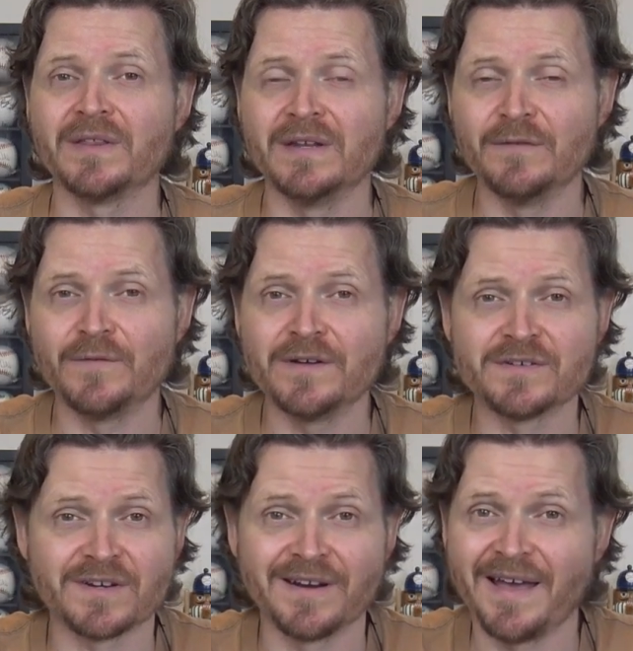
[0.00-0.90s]
the
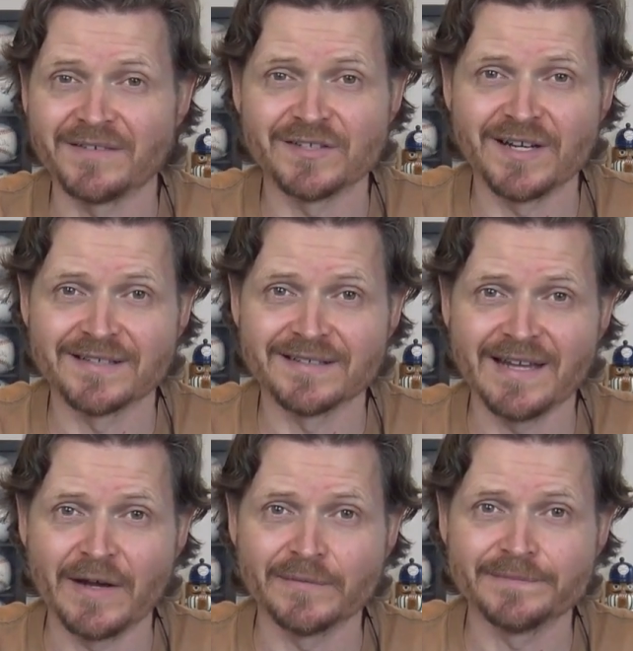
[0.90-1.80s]
defenders are going to have to chase it
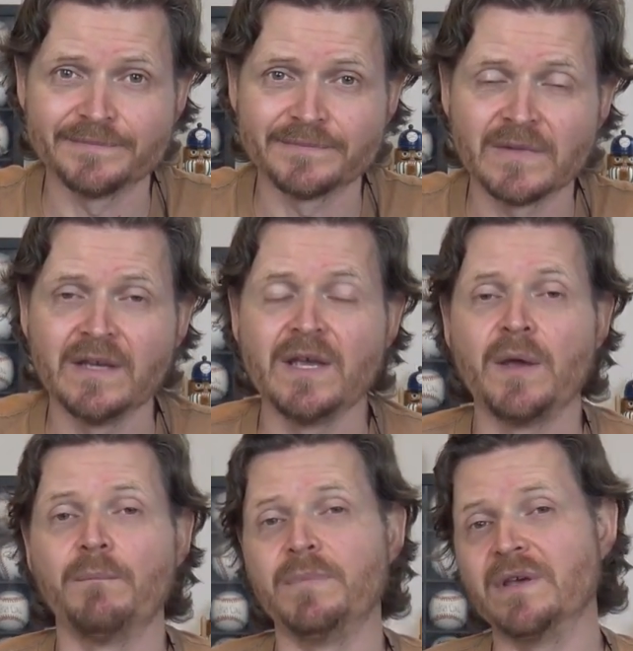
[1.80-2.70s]
down.
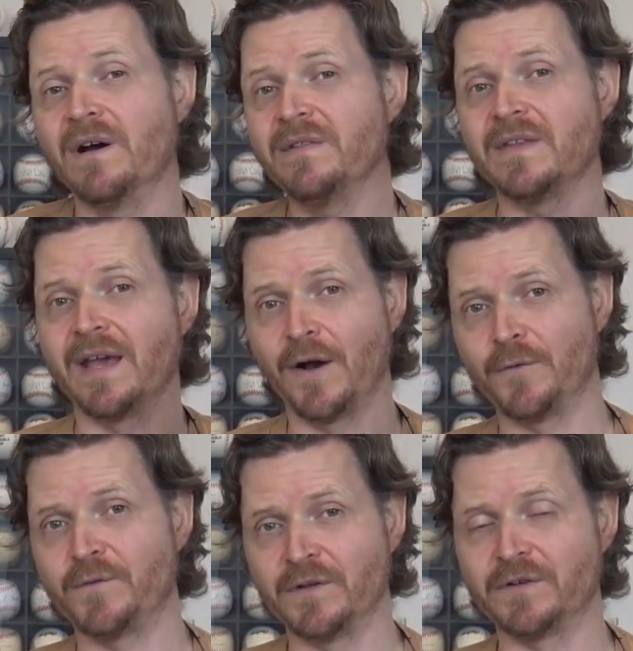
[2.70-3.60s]
Beyond the
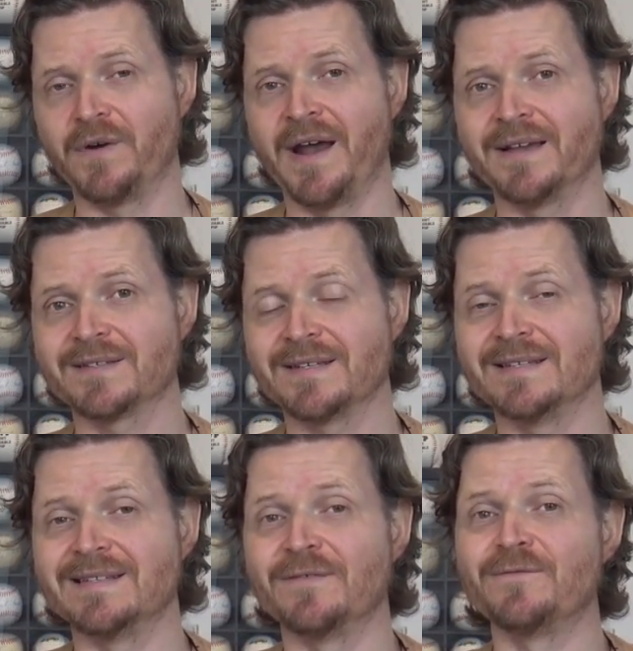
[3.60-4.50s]
outfield grass
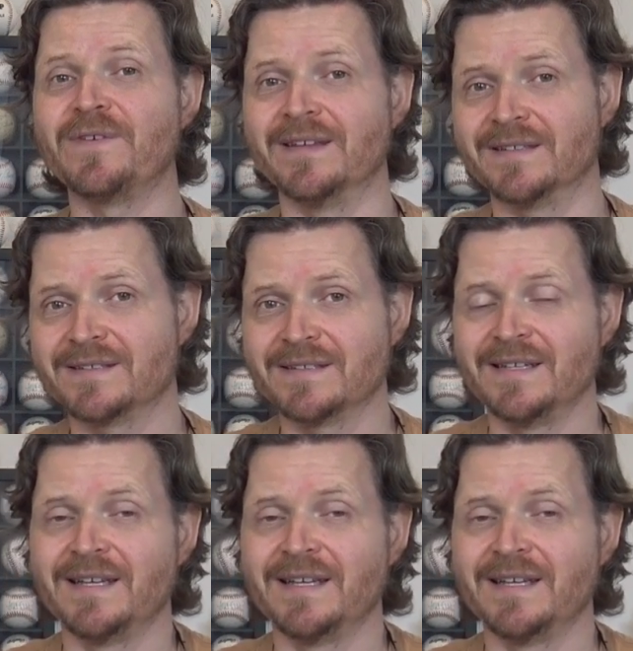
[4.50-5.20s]
is the fence.